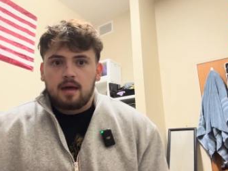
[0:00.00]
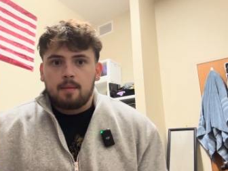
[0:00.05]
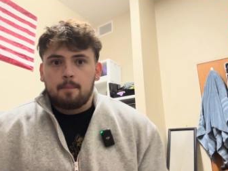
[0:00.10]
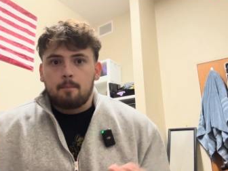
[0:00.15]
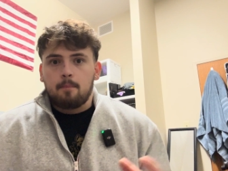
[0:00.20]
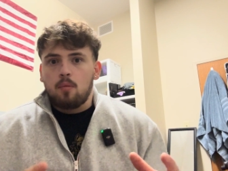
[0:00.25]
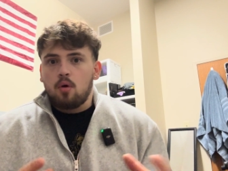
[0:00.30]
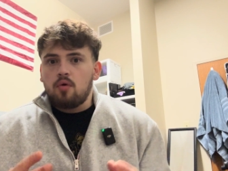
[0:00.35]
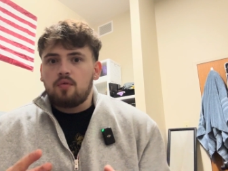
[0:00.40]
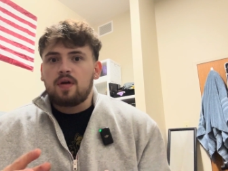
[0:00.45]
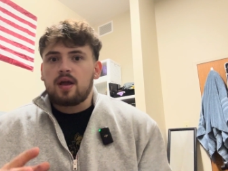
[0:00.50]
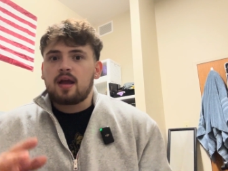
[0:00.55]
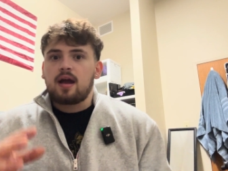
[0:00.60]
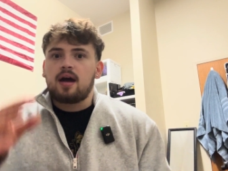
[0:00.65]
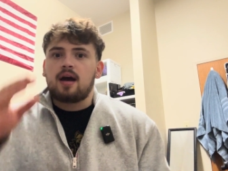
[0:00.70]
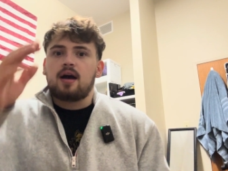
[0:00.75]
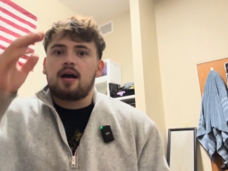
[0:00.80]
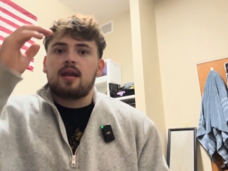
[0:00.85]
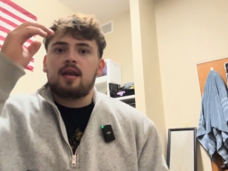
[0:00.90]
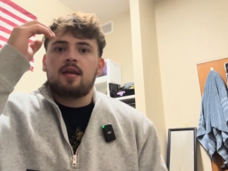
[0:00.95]
Moving
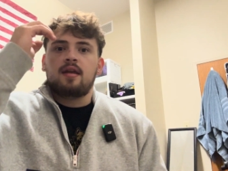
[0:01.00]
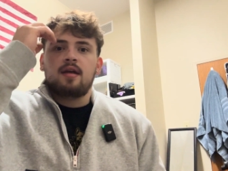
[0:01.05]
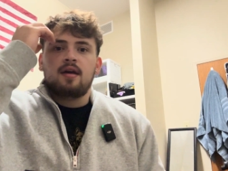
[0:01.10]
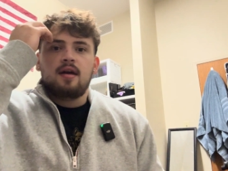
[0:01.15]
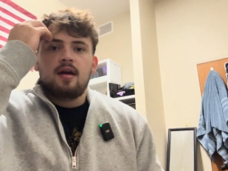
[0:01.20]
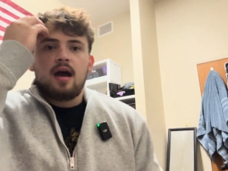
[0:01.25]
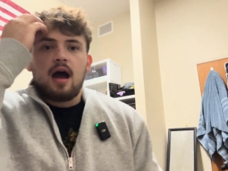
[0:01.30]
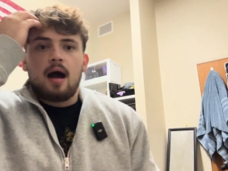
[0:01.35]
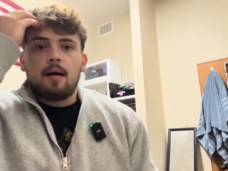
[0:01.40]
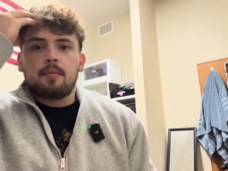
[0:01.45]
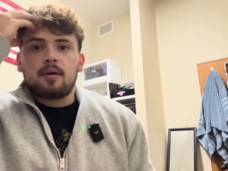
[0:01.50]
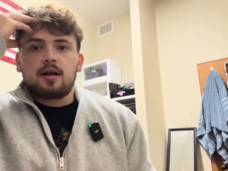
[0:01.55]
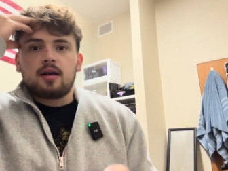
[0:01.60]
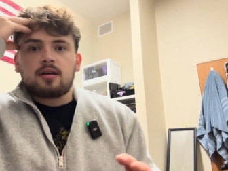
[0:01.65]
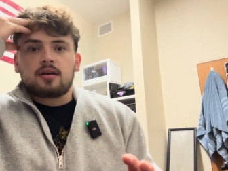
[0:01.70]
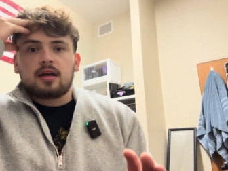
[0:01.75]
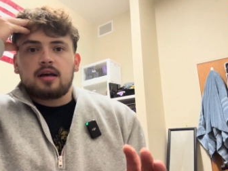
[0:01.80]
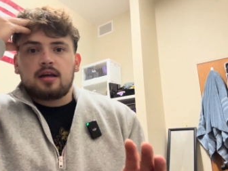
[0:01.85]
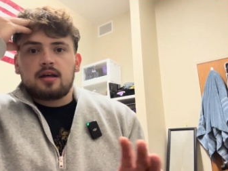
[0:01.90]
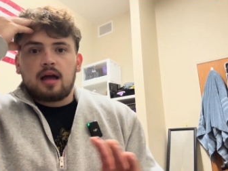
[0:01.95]
on, I'm gonna
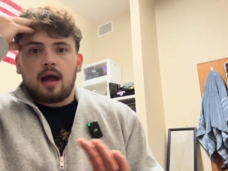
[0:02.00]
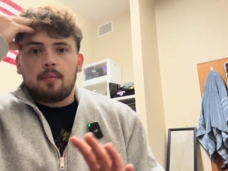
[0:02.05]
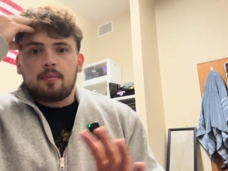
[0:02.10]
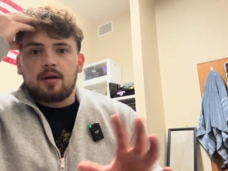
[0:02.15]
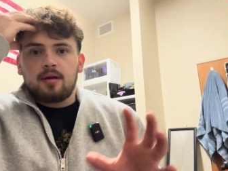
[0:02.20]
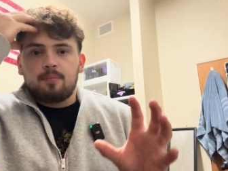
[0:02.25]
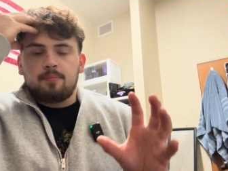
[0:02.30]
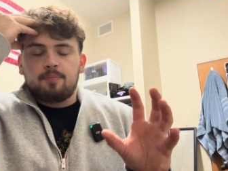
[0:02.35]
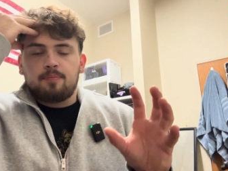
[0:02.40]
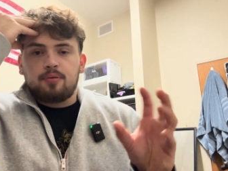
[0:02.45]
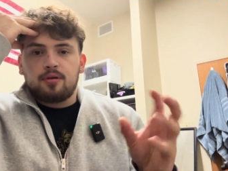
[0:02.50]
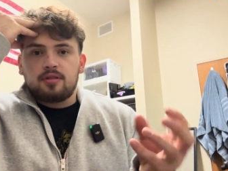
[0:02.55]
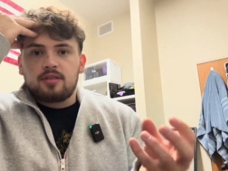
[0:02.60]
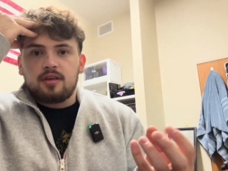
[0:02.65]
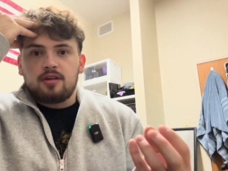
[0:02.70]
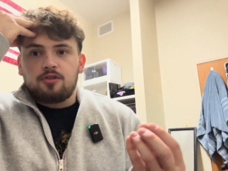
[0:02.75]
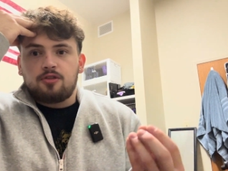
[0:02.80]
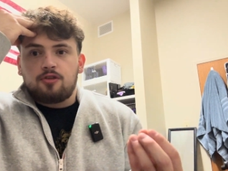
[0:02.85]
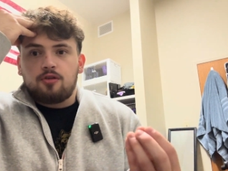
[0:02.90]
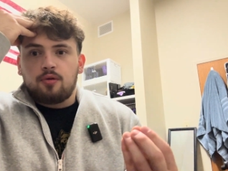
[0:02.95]
I'm gonna put
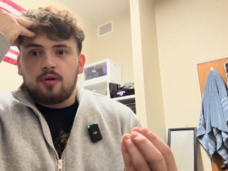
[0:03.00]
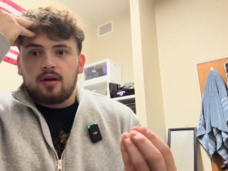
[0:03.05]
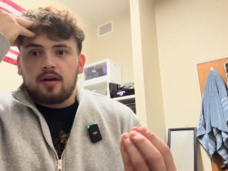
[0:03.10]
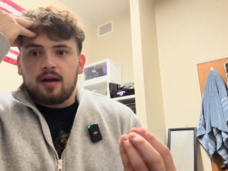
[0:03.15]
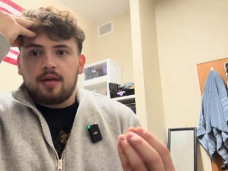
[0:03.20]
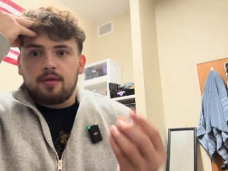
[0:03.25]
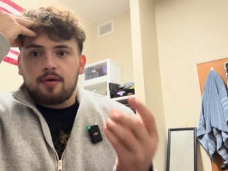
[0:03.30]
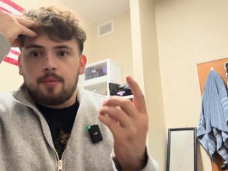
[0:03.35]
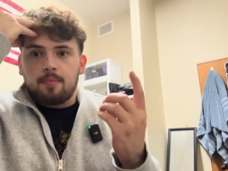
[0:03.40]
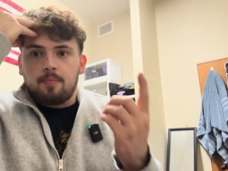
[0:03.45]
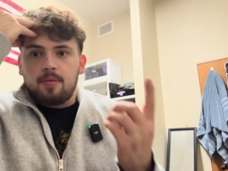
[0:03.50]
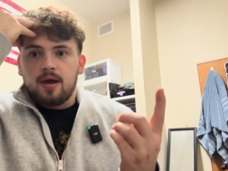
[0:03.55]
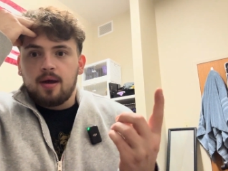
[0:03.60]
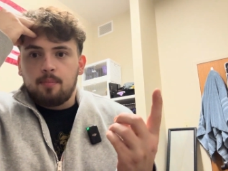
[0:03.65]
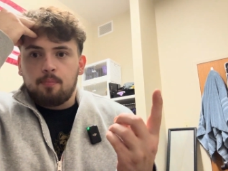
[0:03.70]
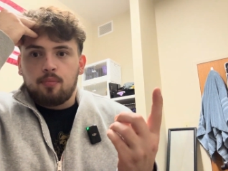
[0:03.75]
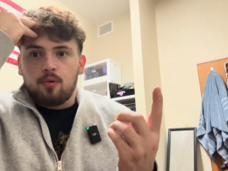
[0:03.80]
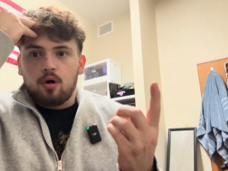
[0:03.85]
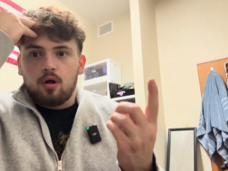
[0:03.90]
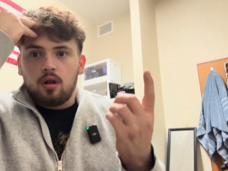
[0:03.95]
these two together:
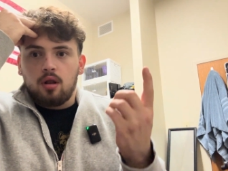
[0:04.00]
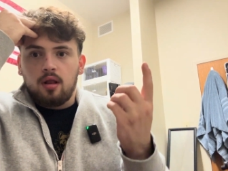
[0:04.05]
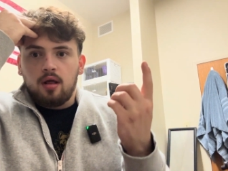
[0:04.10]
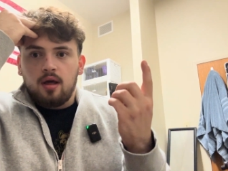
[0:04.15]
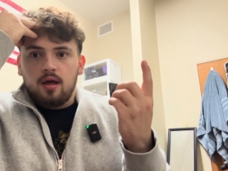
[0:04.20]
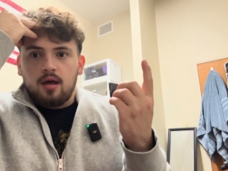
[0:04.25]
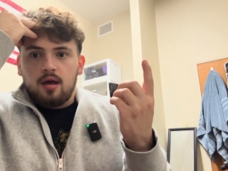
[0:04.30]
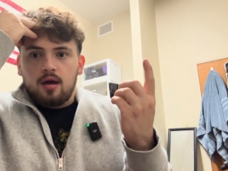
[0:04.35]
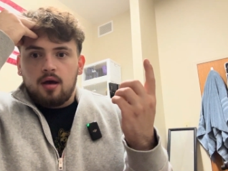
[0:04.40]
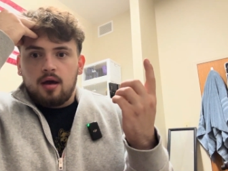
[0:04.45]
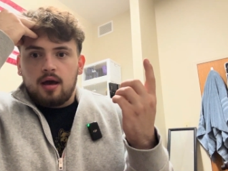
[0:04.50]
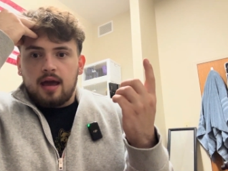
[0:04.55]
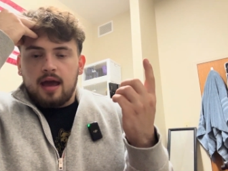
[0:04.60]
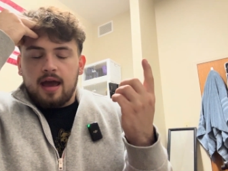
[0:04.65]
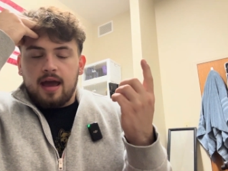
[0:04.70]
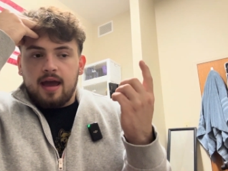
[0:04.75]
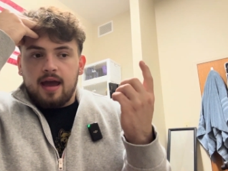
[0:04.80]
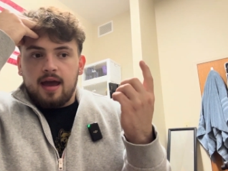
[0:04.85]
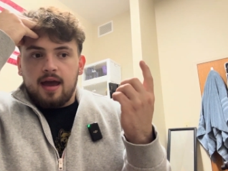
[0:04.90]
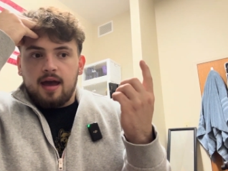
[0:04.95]
Pitbull
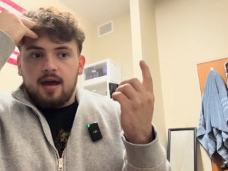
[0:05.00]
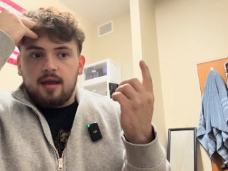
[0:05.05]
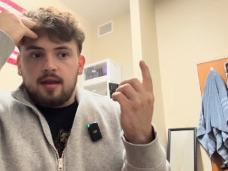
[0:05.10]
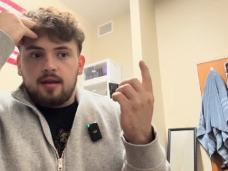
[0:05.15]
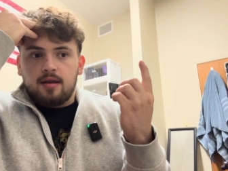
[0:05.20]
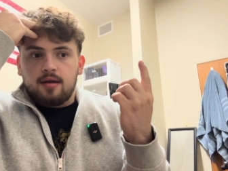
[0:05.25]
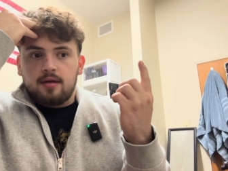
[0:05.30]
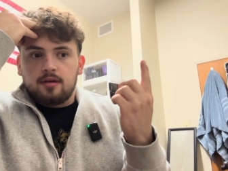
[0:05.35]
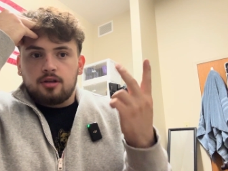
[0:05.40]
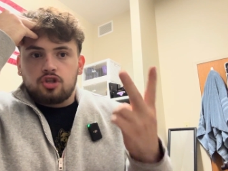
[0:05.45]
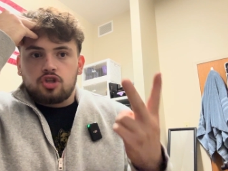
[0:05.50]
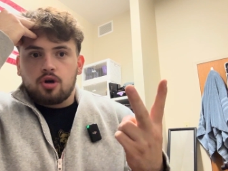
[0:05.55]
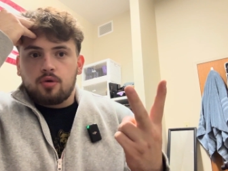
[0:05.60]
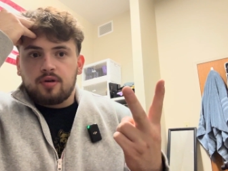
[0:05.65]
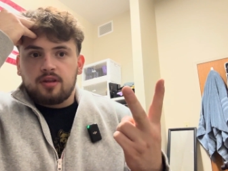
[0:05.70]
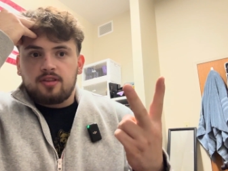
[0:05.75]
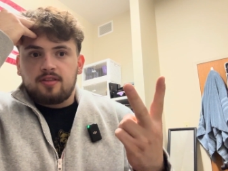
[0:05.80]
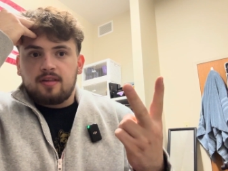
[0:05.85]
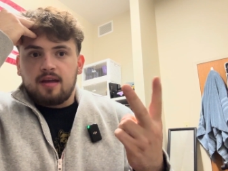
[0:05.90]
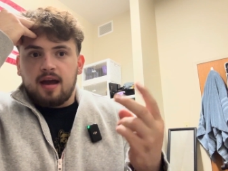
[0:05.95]
and
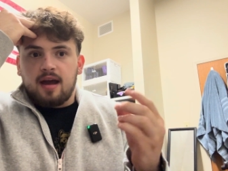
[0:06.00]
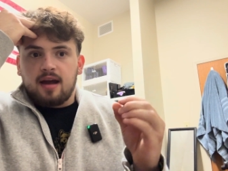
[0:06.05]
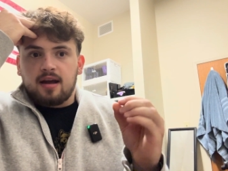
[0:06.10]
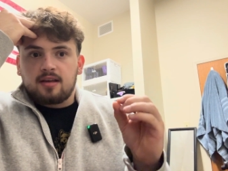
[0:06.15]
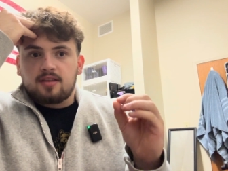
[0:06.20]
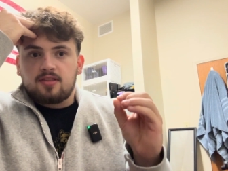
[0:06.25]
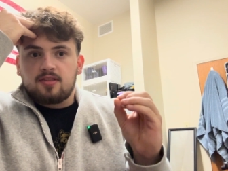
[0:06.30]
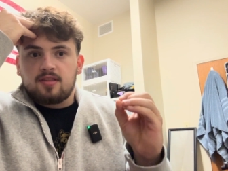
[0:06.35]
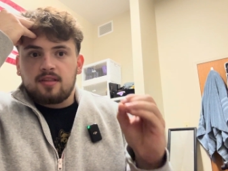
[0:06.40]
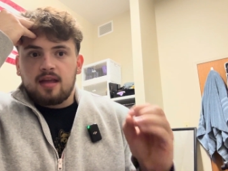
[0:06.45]
Joey Stacks.